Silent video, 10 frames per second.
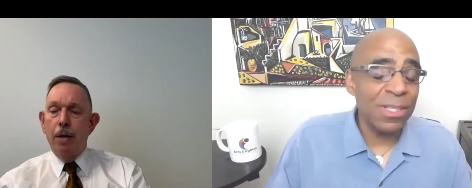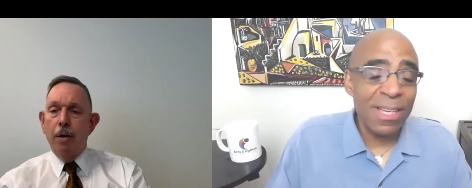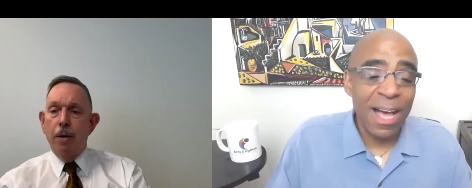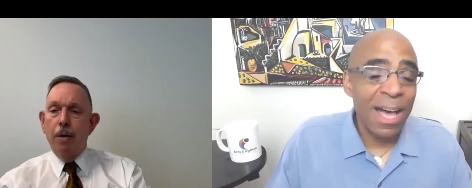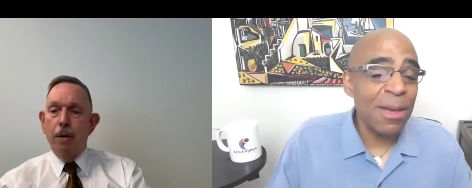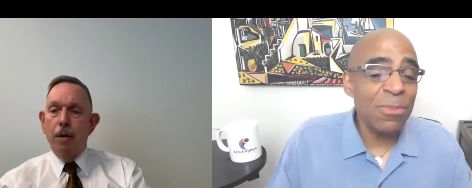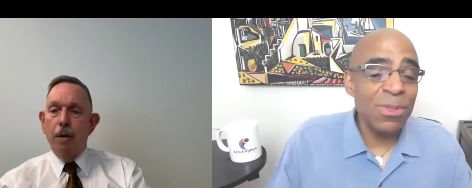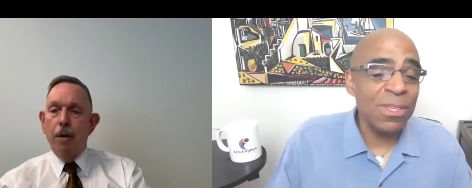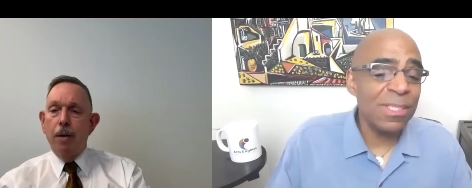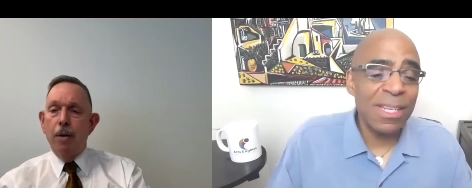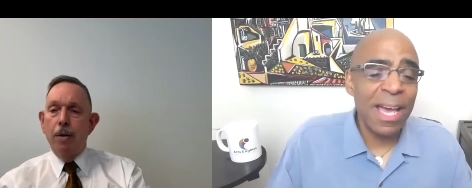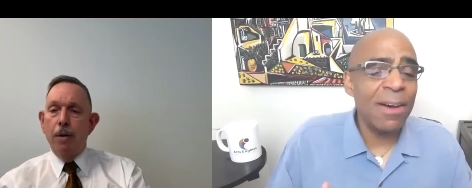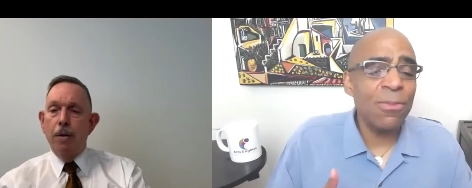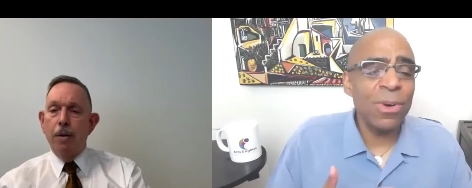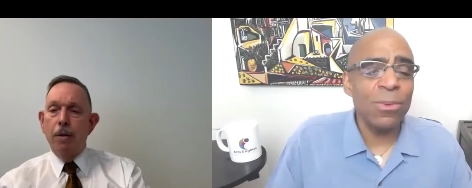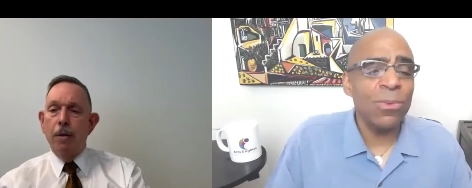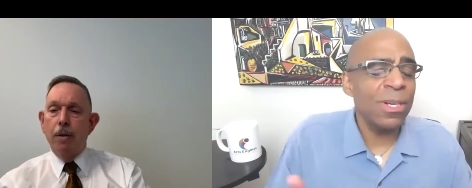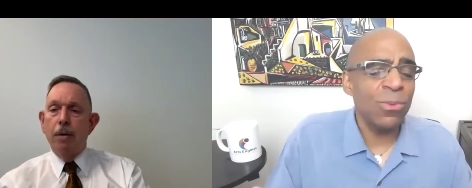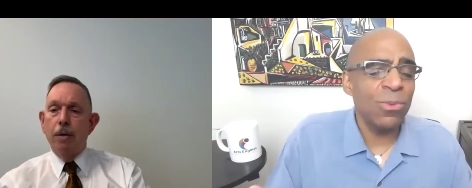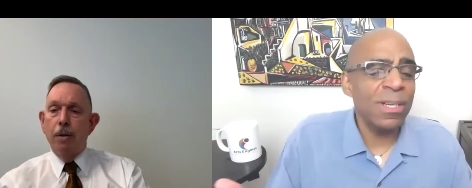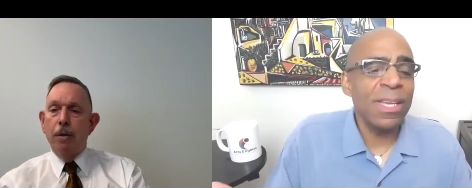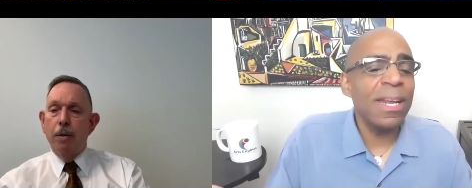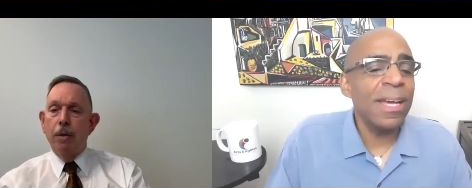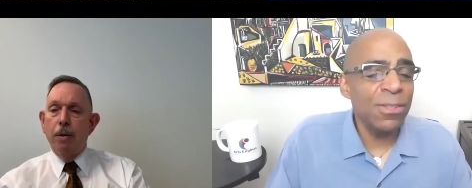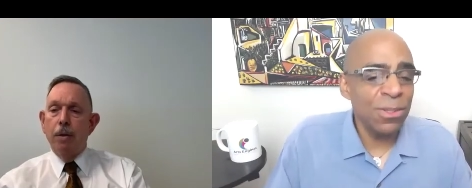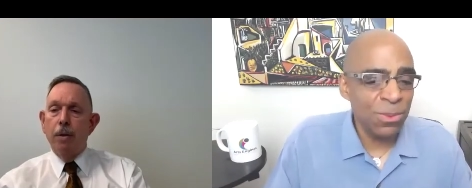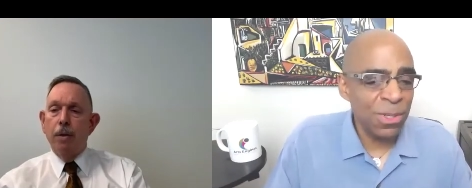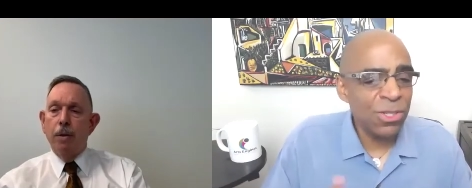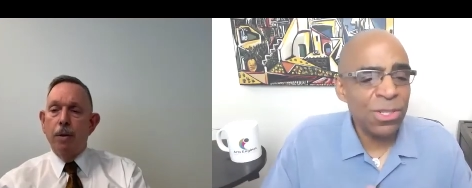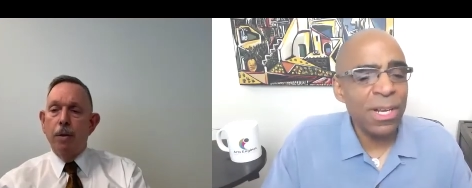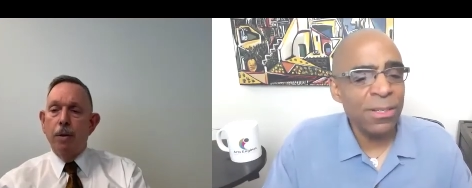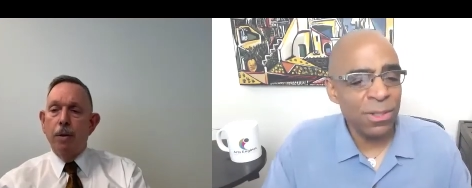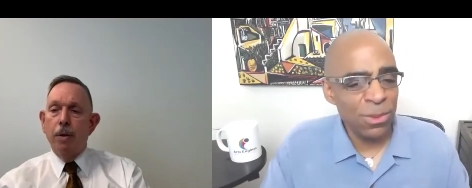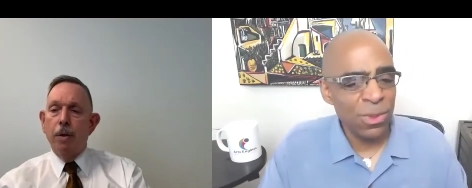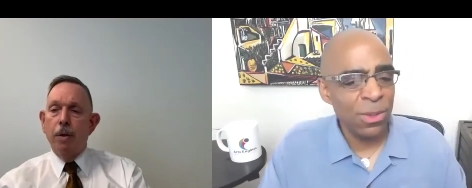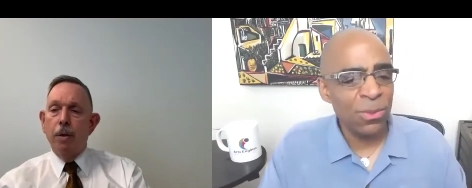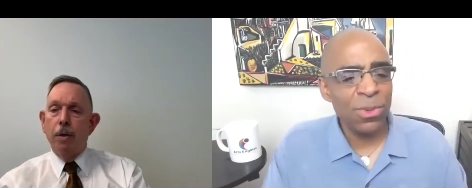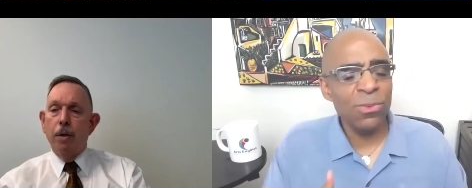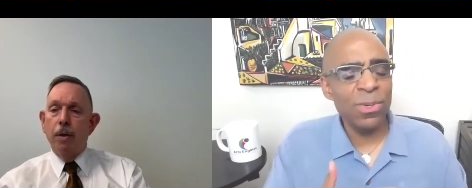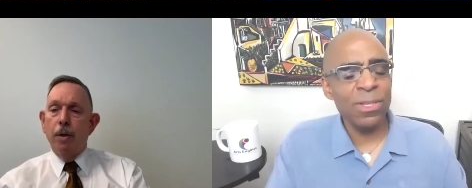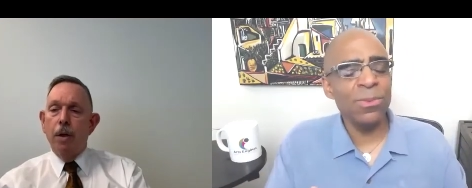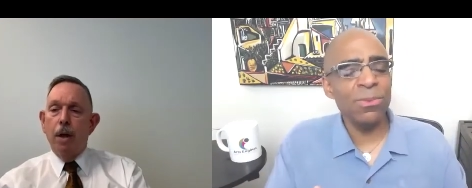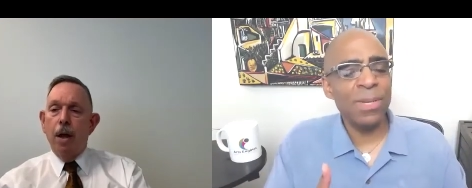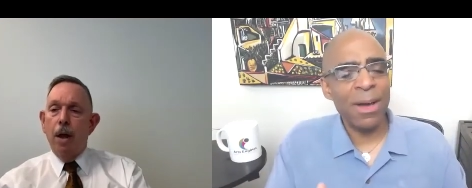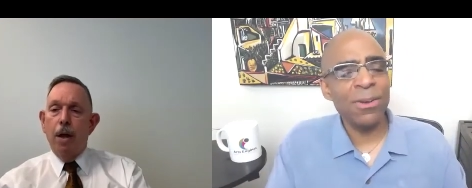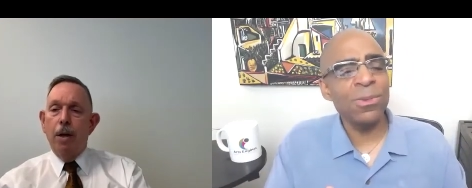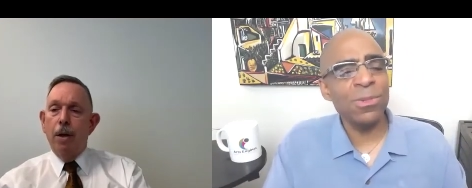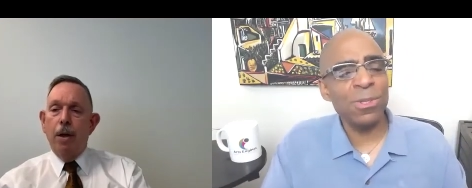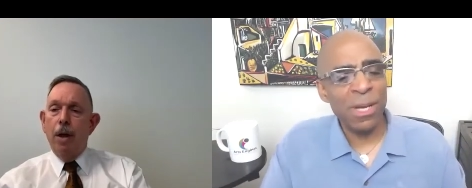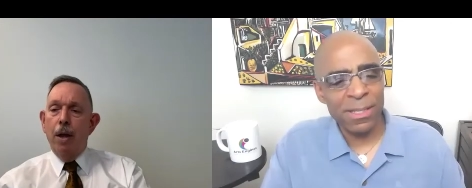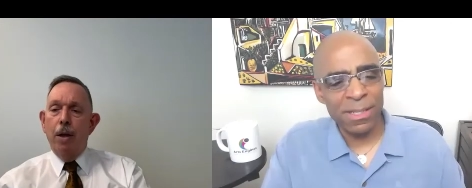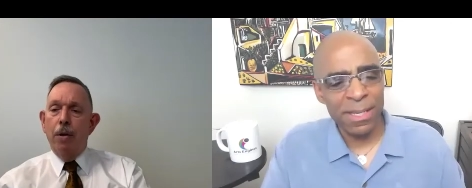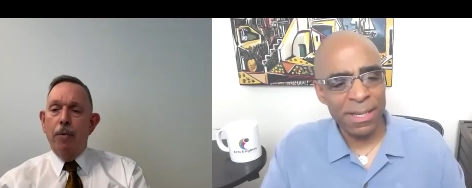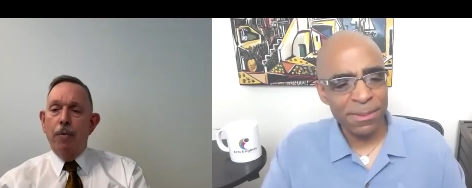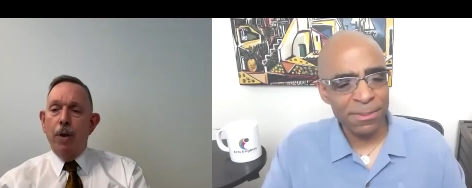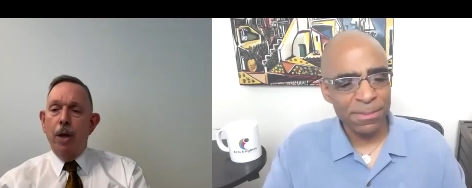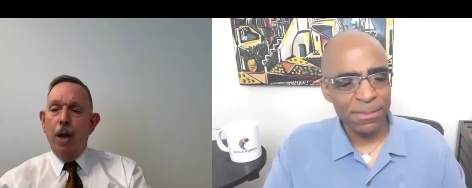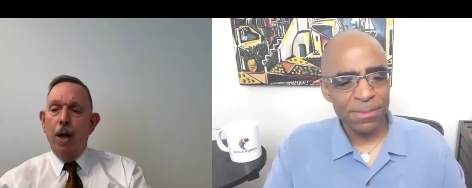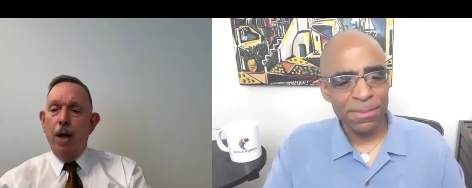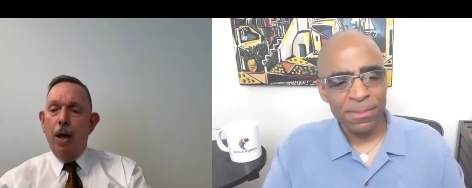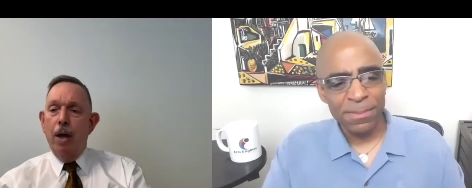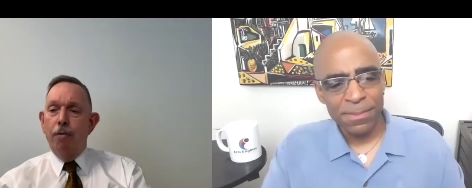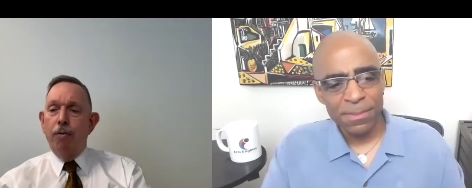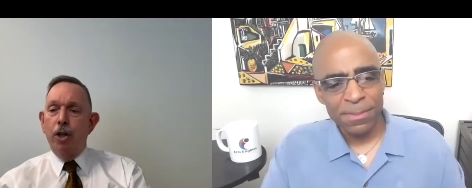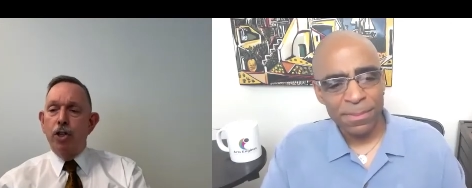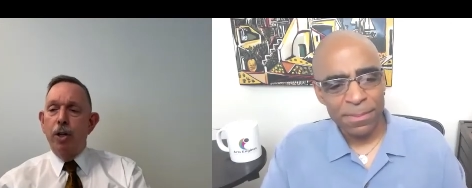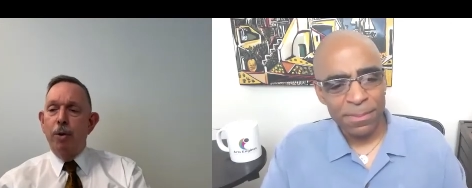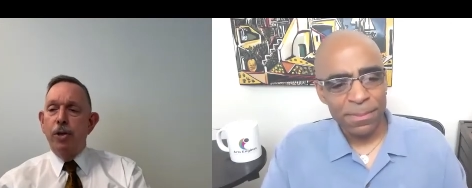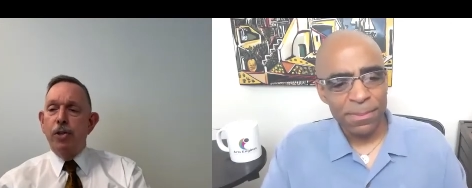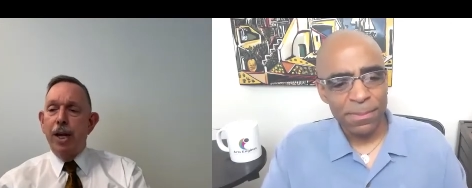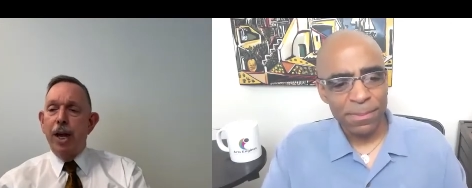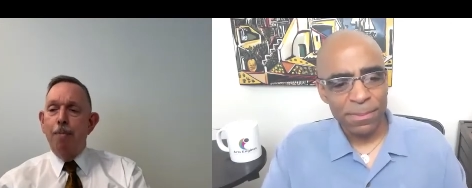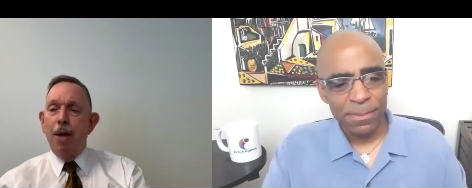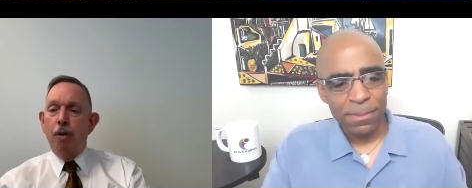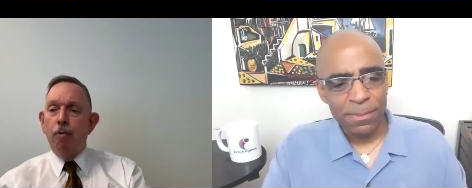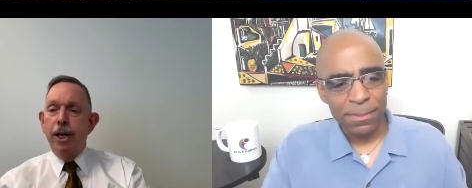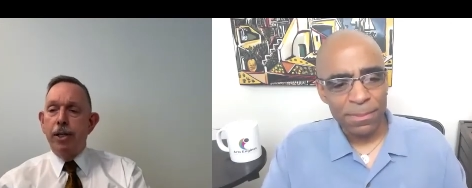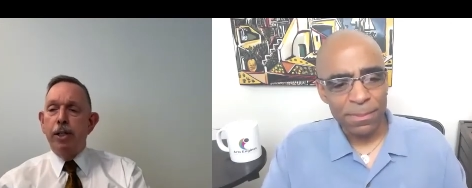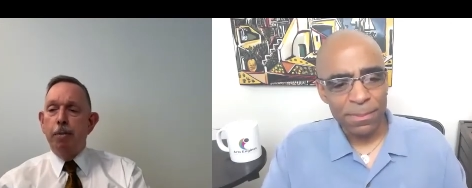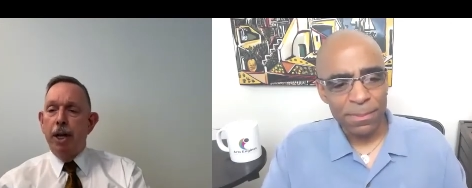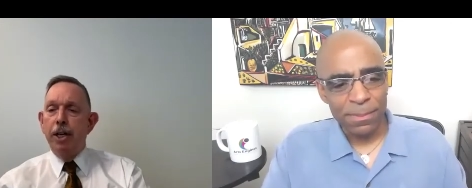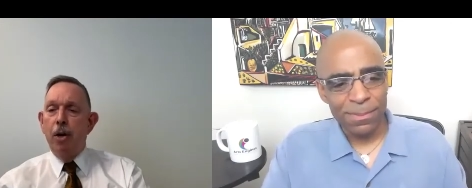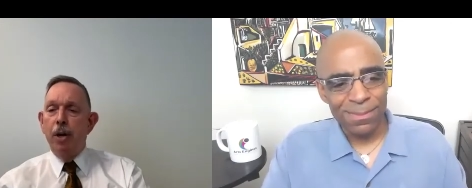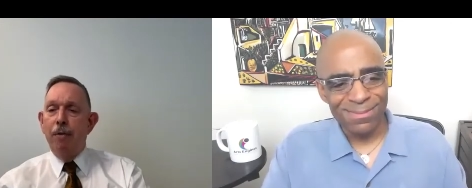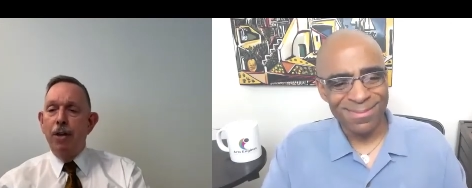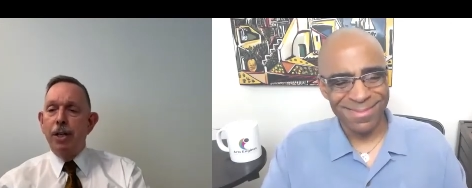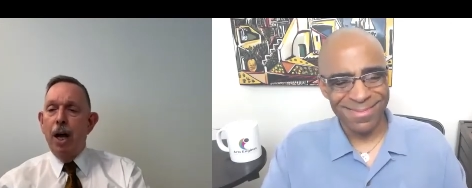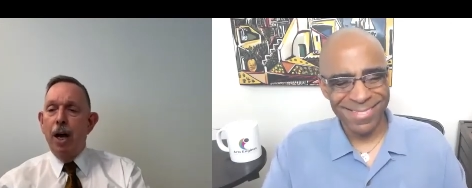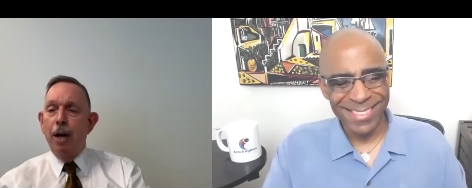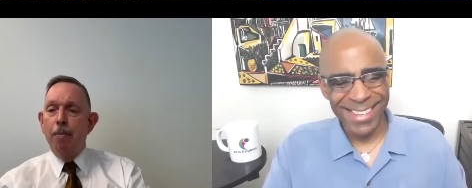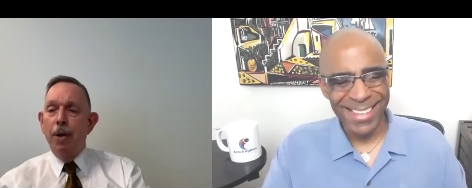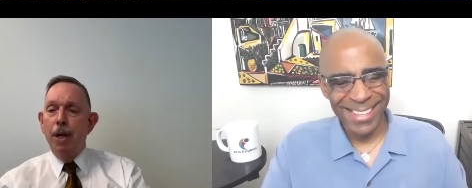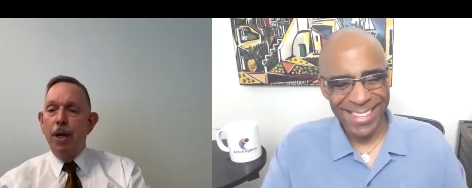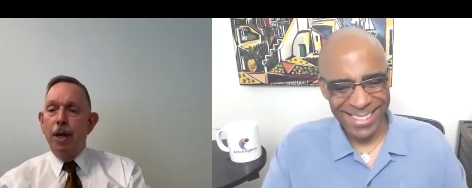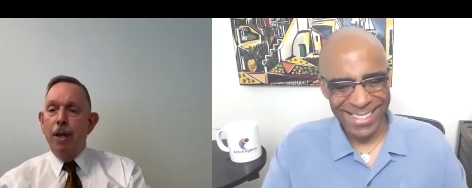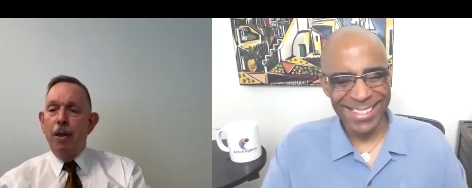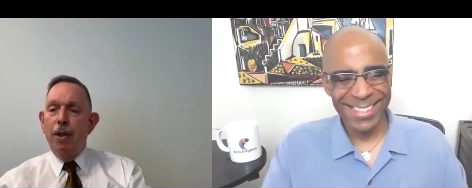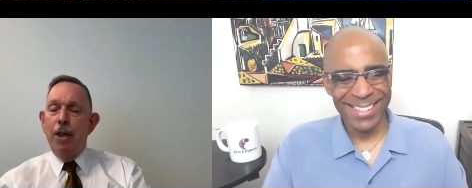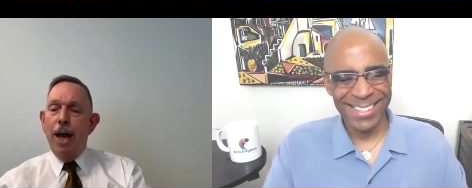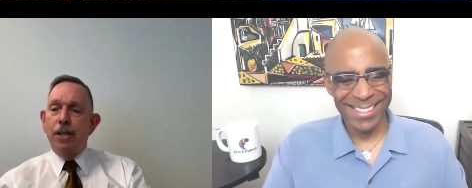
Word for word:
Speaker 1: time or the staff. What what what can I do? What should I do? What what, what do you how do you respond to that?
Speaker 2: Unfortunately, when you say I'm not racist, but I don't have the time, that